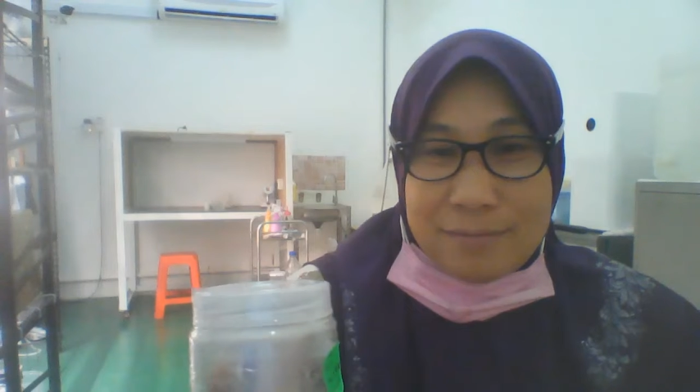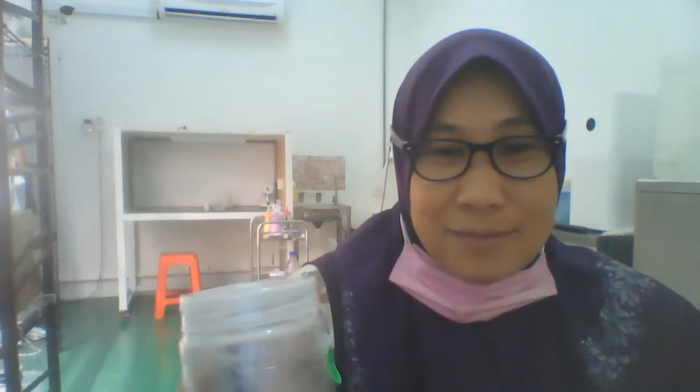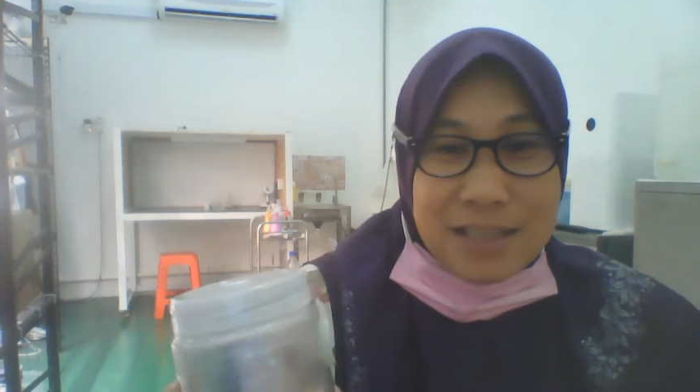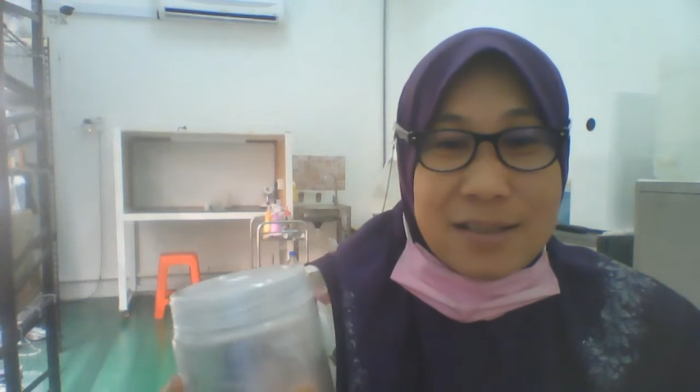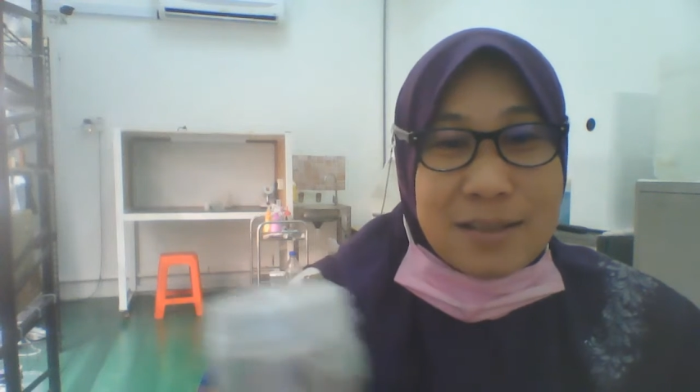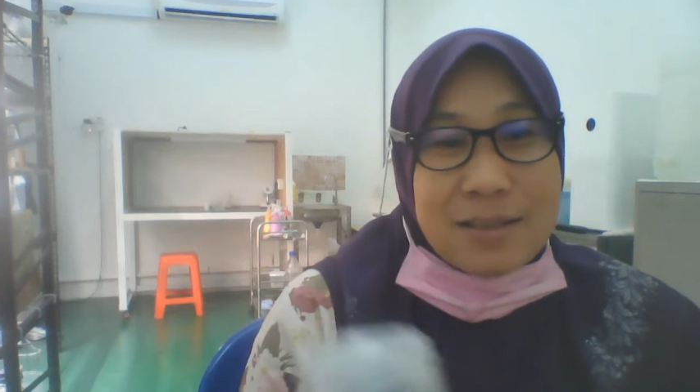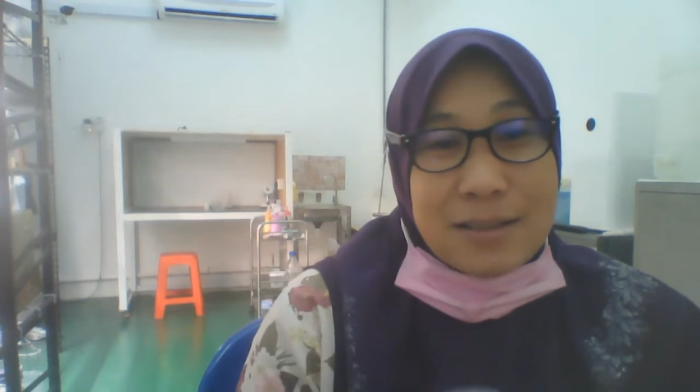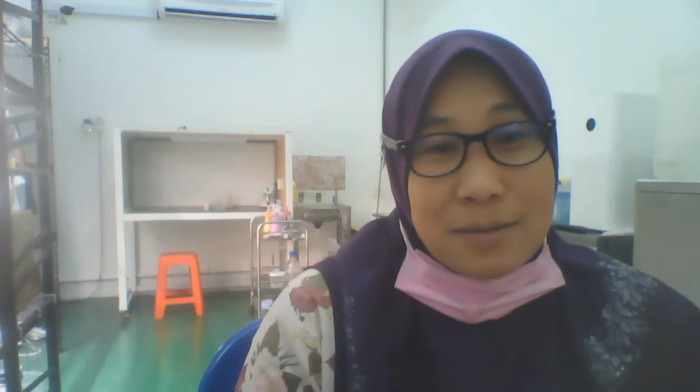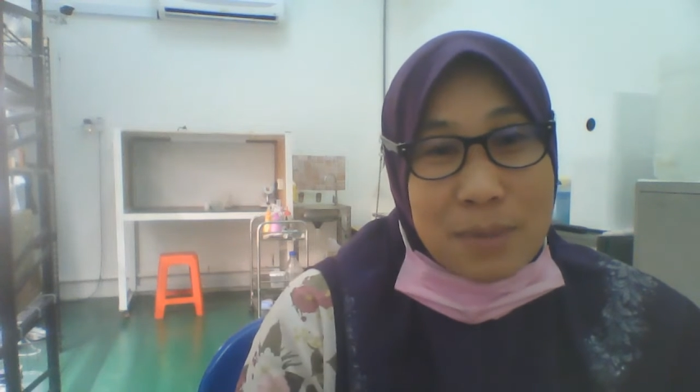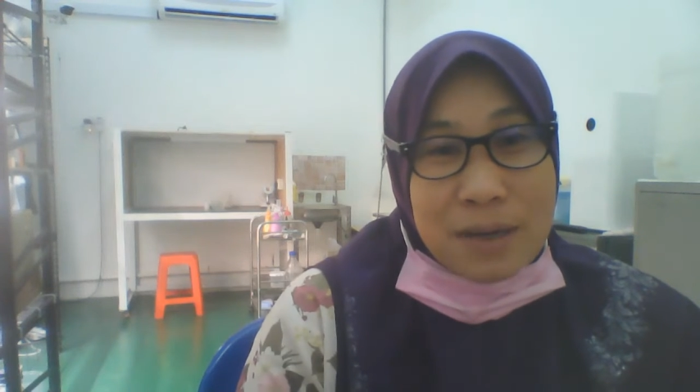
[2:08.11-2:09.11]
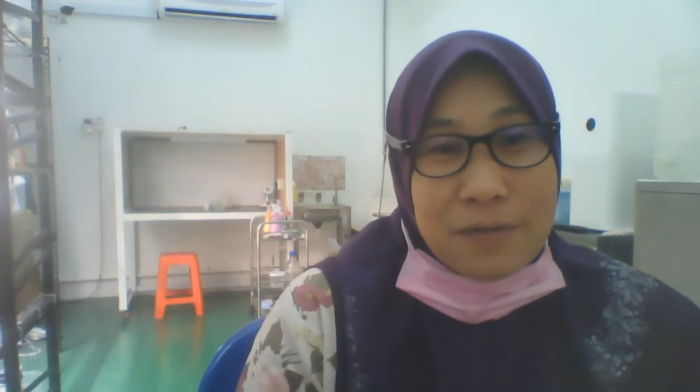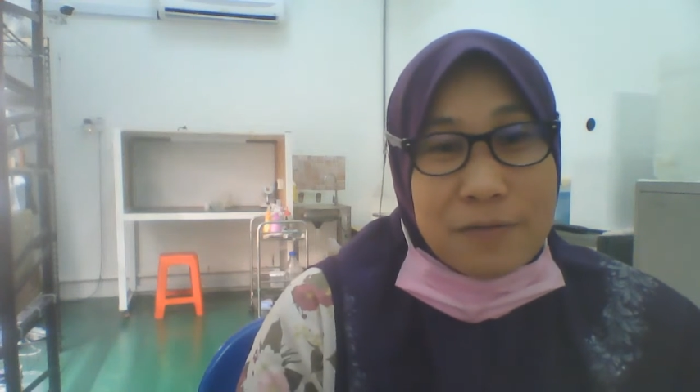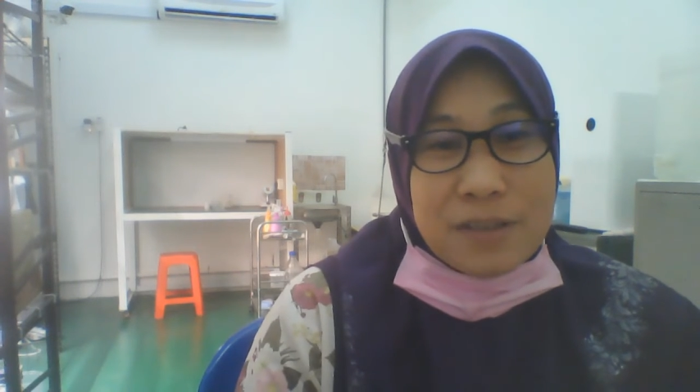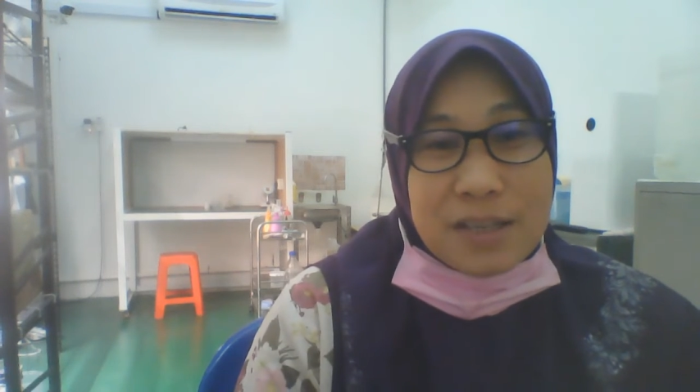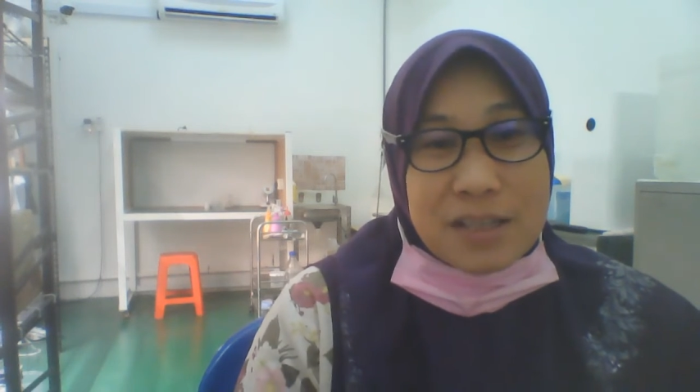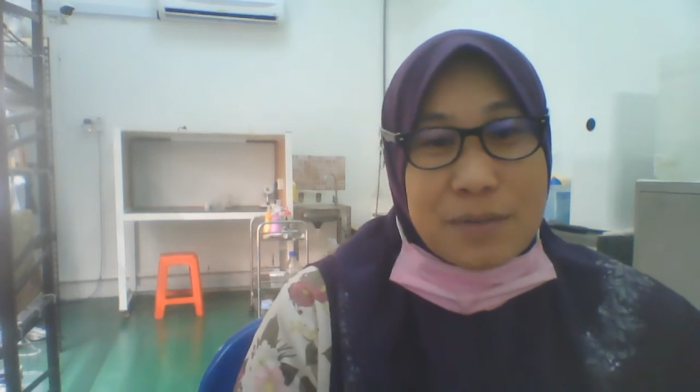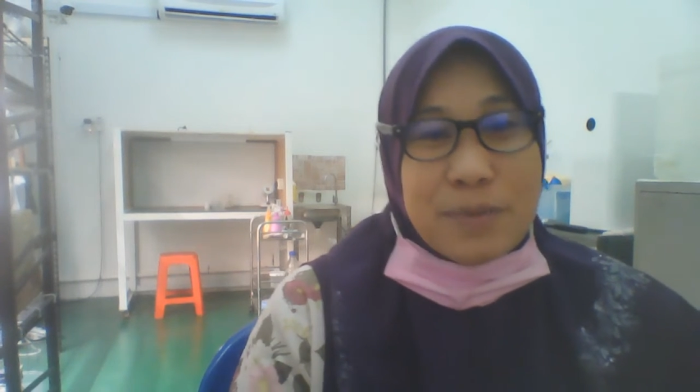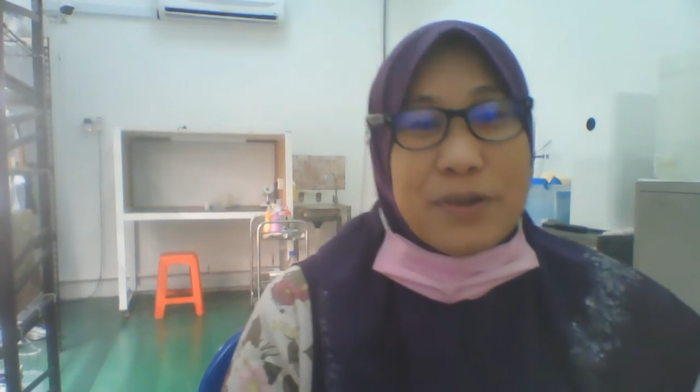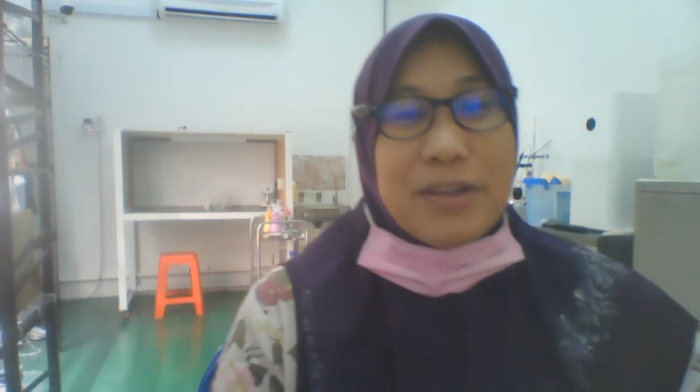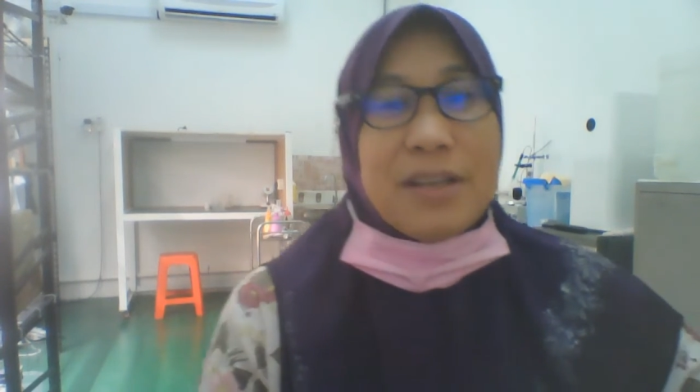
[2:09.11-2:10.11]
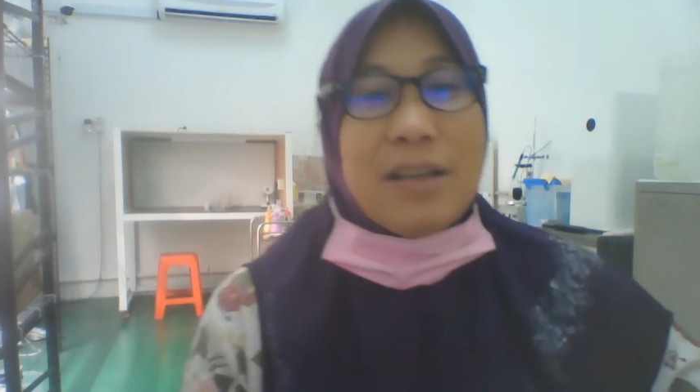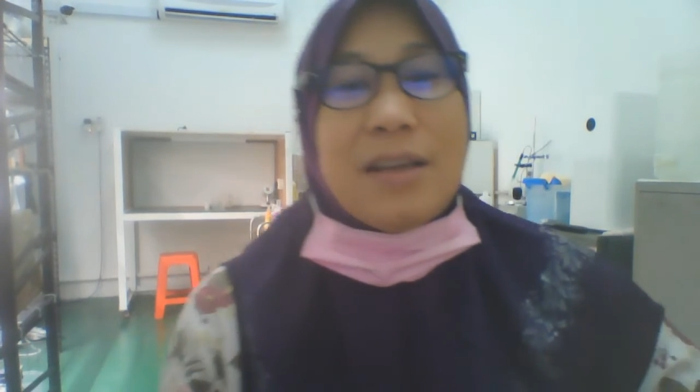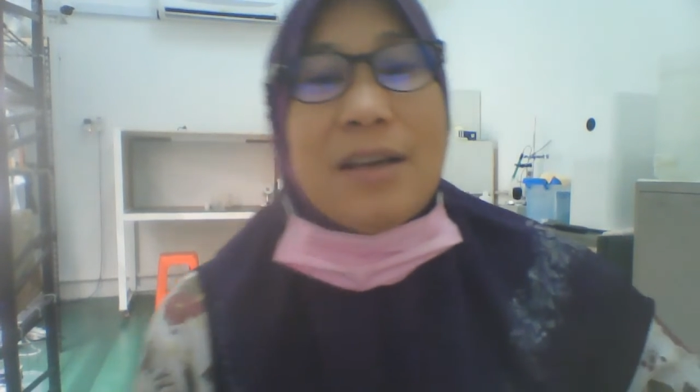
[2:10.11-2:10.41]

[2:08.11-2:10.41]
since this is my first experience,